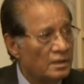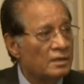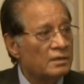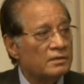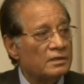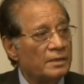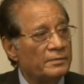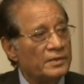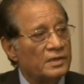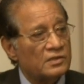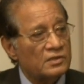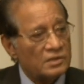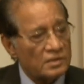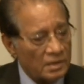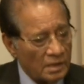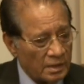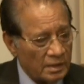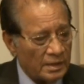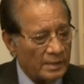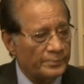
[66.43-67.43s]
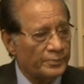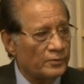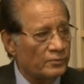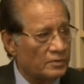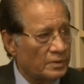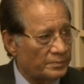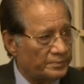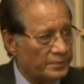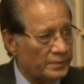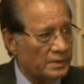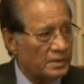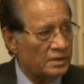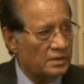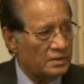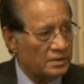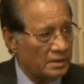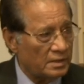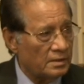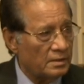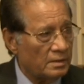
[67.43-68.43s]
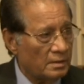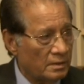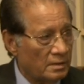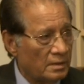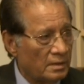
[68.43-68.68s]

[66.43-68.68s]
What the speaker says: They may still approve the petition,